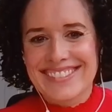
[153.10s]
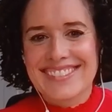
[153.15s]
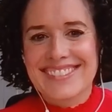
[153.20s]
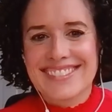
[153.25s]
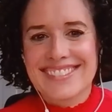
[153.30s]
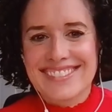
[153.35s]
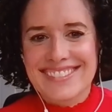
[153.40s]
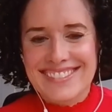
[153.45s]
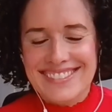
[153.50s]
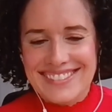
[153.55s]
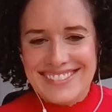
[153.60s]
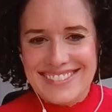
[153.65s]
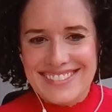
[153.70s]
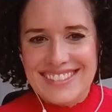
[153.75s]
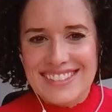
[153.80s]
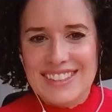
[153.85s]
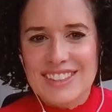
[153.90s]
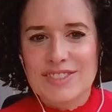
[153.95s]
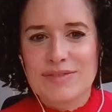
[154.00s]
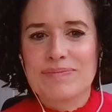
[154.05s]

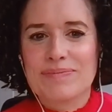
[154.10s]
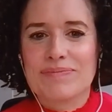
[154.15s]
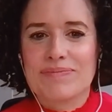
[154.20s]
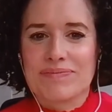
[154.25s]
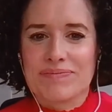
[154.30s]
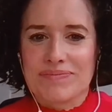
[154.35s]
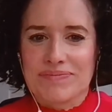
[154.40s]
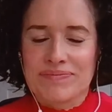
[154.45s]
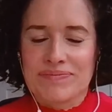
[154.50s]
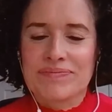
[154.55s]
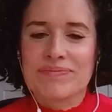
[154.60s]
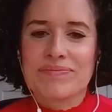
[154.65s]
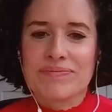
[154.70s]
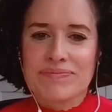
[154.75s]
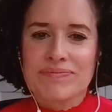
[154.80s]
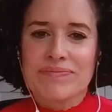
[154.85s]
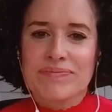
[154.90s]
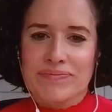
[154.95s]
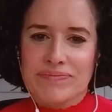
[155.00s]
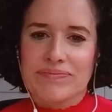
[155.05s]

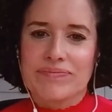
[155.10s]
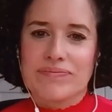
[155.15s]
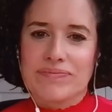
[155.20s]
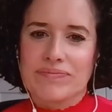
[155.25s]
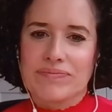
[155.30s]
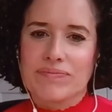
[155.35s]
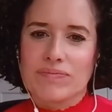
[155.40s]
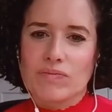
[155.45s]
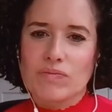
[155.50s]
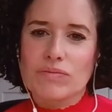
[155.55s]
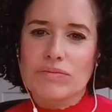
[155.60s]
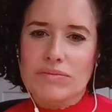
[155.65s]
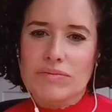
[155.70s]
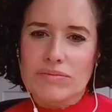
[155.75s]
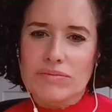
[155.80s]
No words are spoken by the person on screen.